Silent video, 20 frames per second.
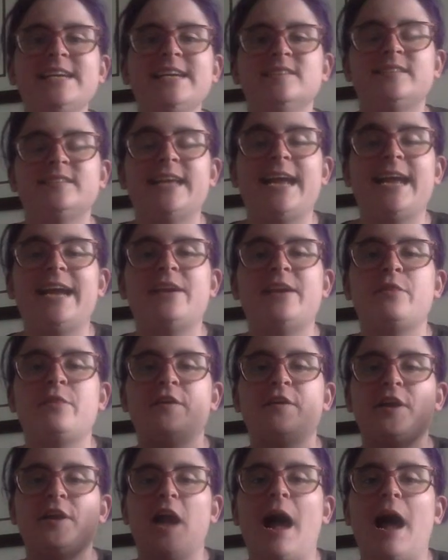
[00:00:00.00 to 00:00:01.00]
said
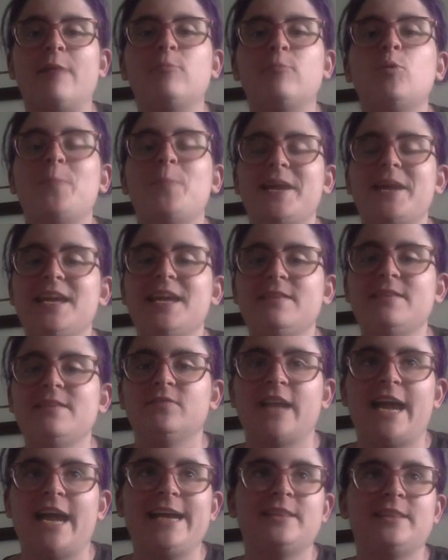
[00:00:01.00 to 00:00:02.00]
that I will be
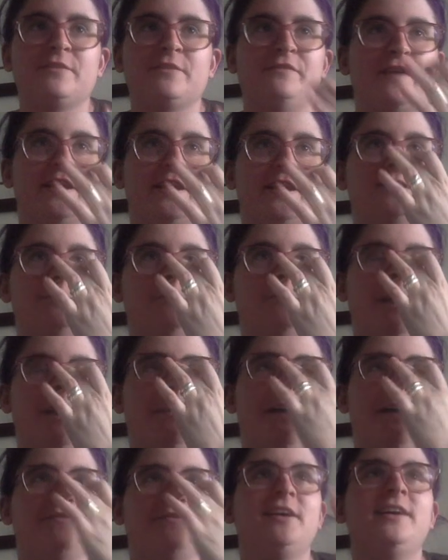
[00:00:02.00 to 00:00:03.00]
like the funnest mom
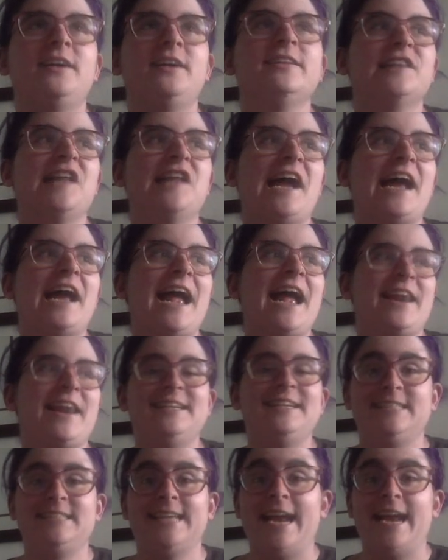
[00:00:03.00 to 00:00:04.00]
ever, like, and I
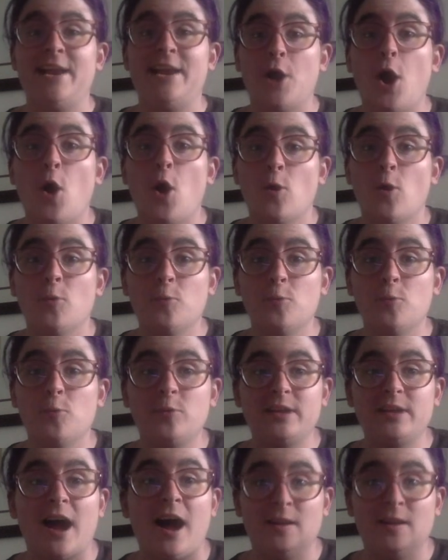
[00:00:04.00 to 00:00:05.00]
said, oh,
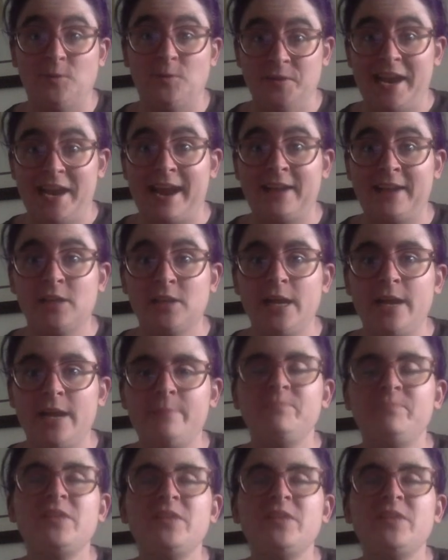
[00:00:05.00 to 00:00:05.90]
I'll nail it.